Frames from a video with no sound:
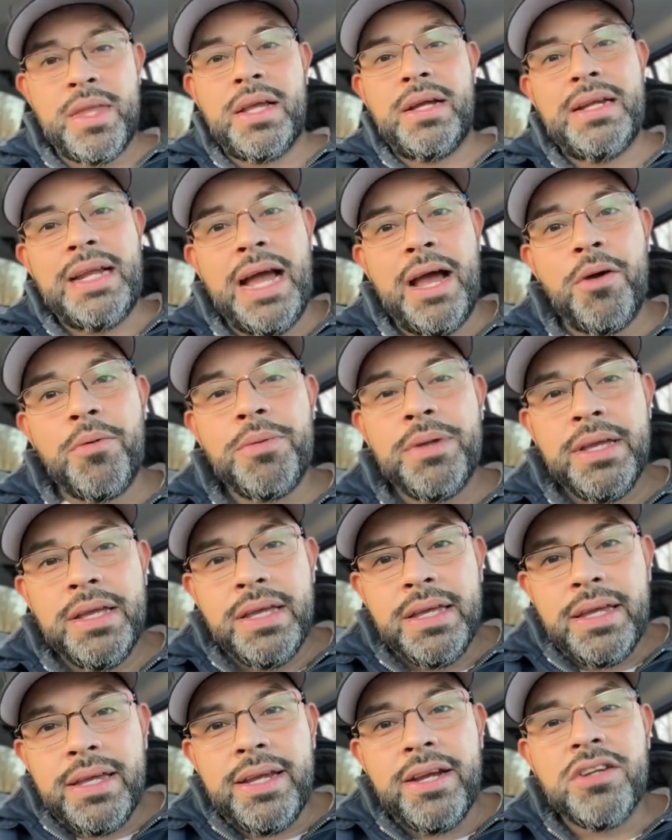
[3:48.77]
Now,
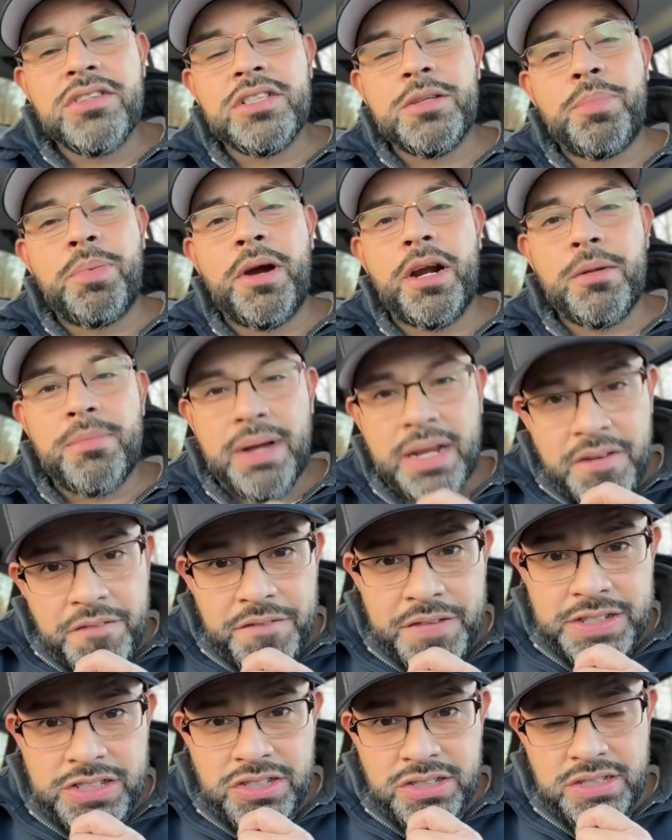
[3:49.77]
here's the part about
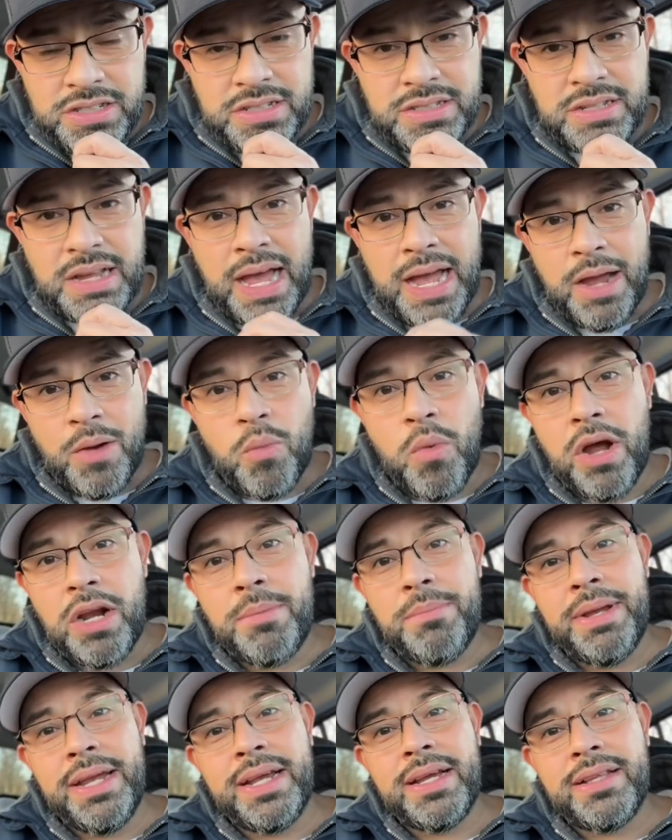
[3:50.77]
efficiencies I want to
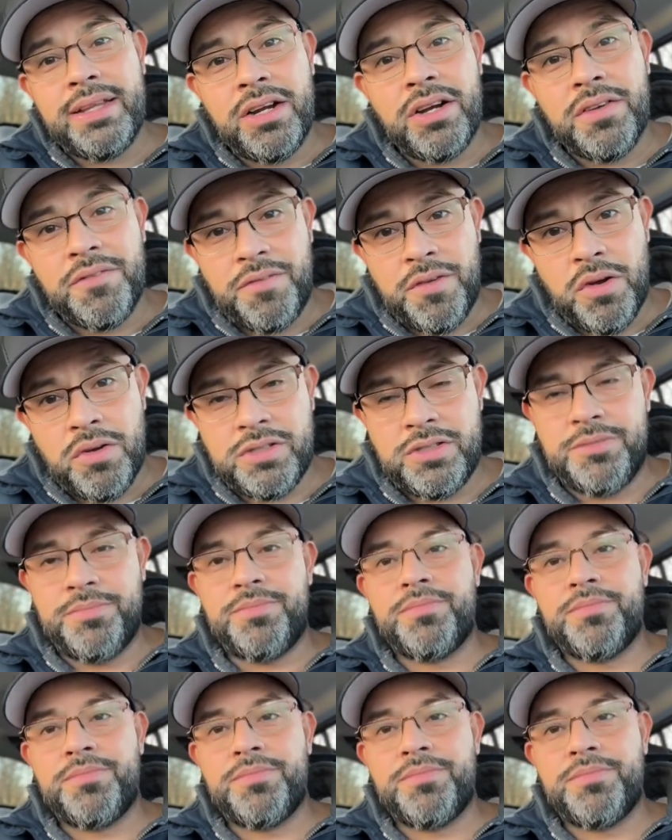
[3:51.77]
make clear to folks.